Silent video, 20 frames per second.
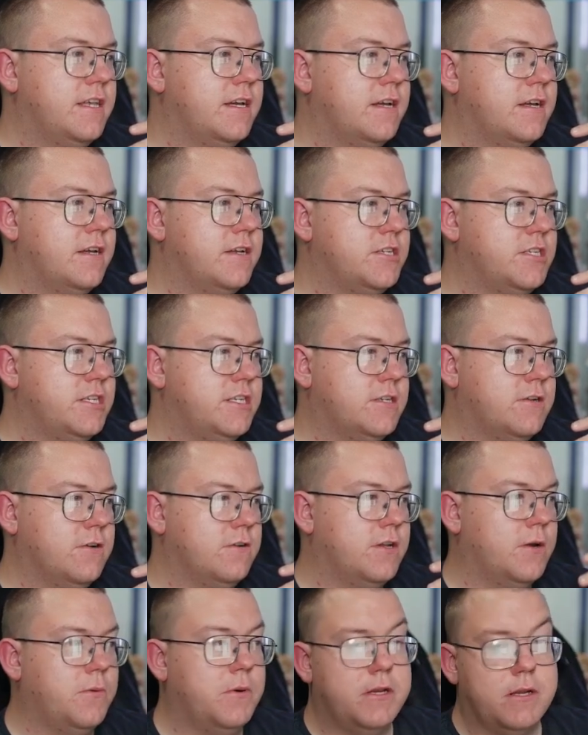she's got
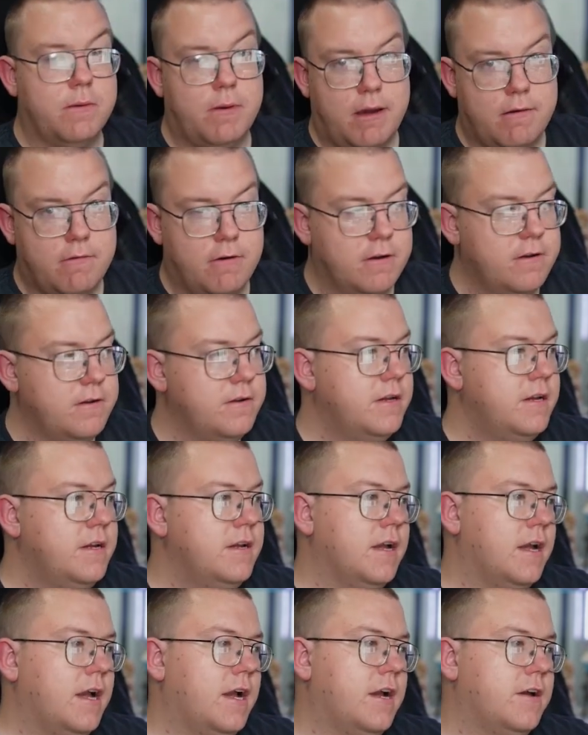no underwear on
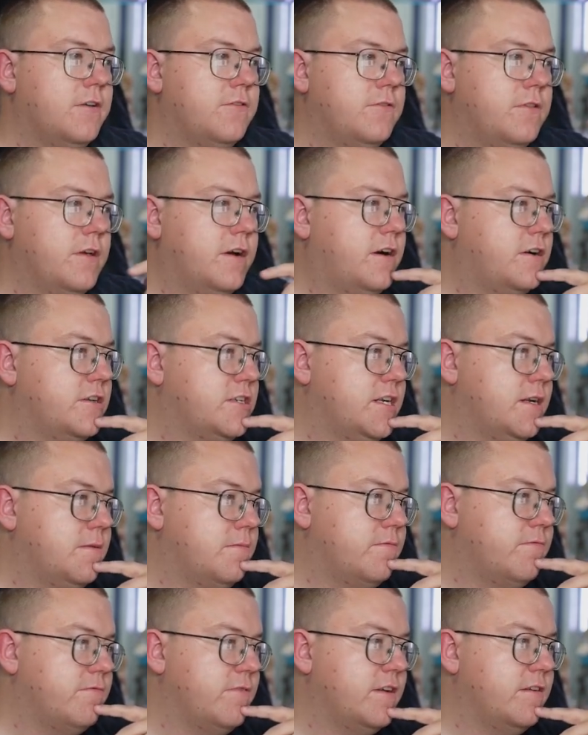through the heart-shaped
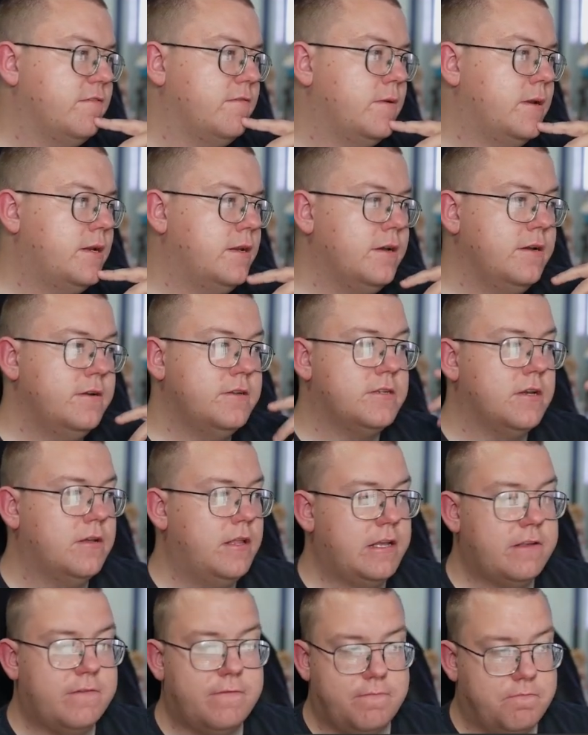rear window. So
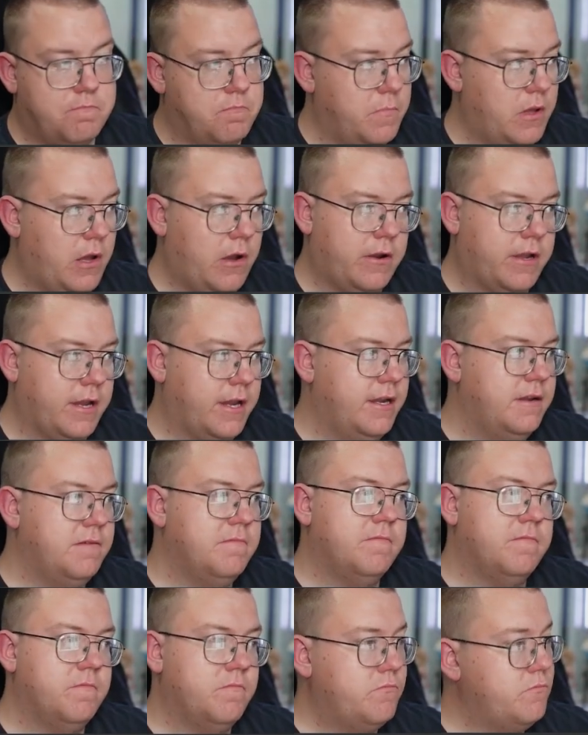that's okay.
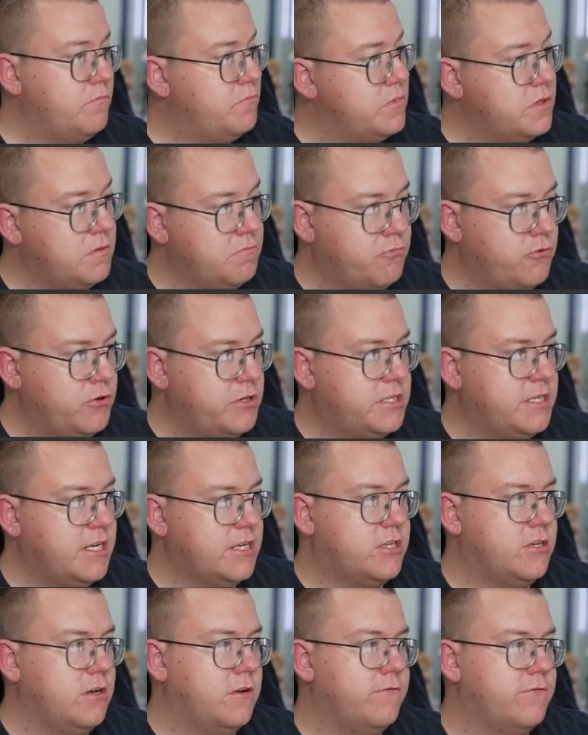Pretty
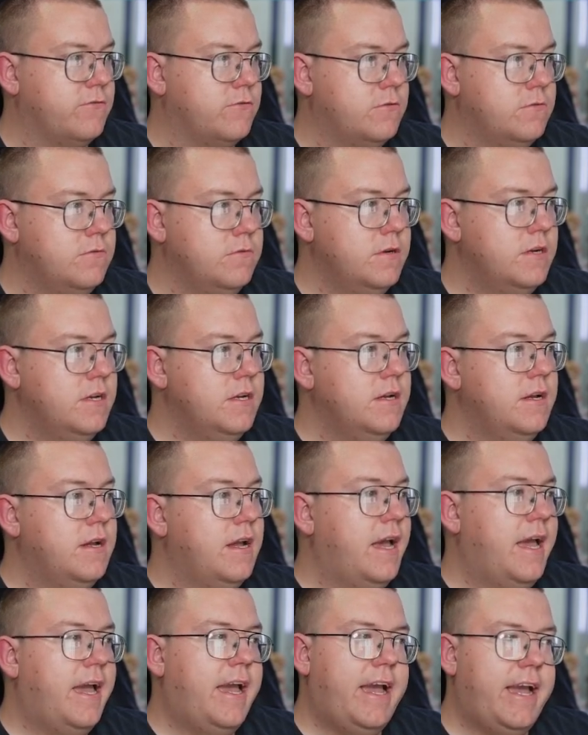sexy overall.
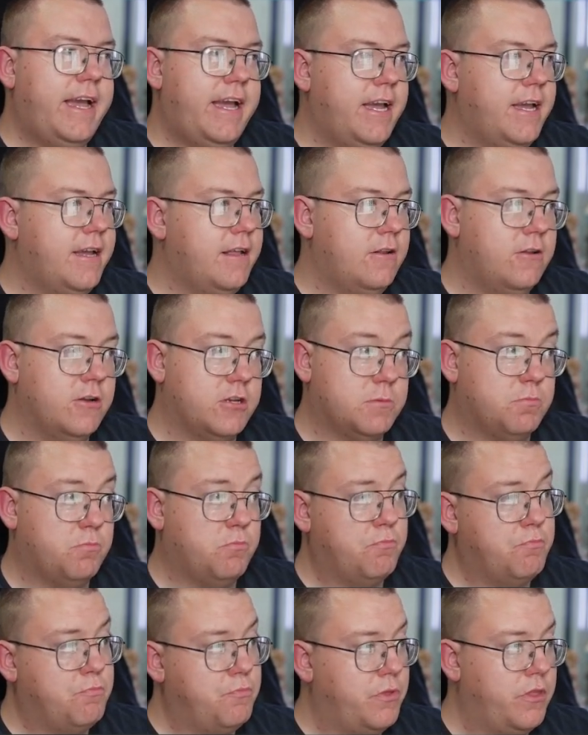Hair looks
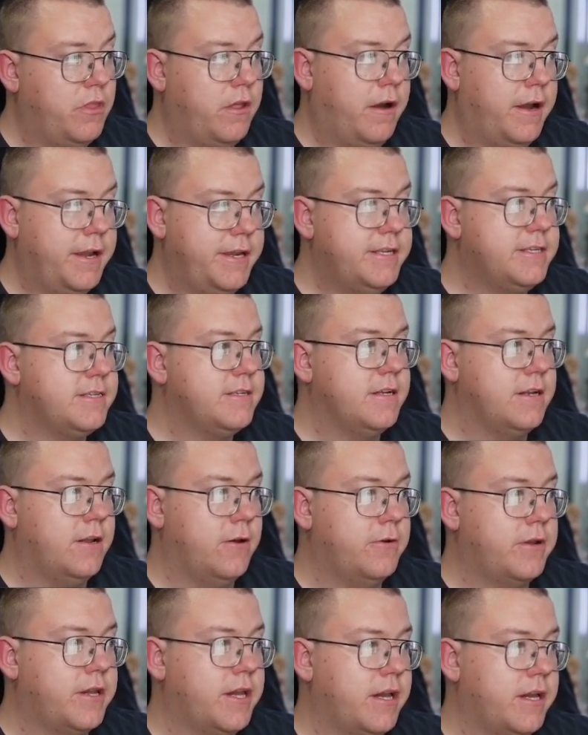nice and
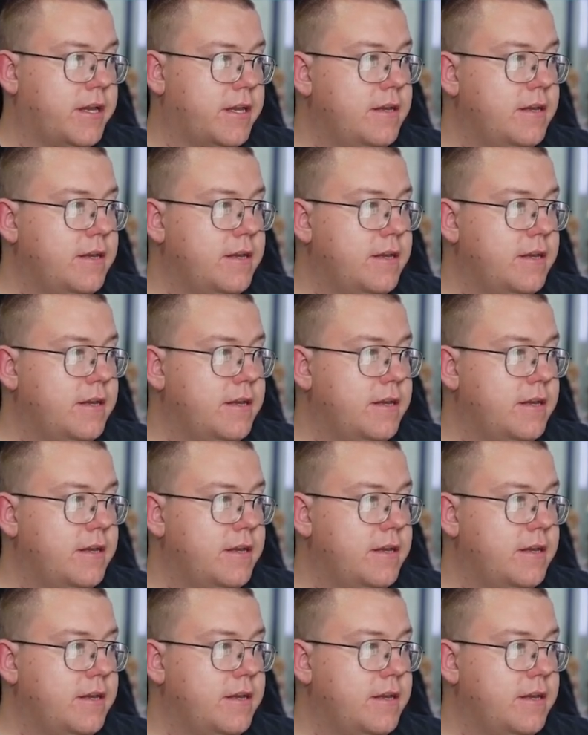okay.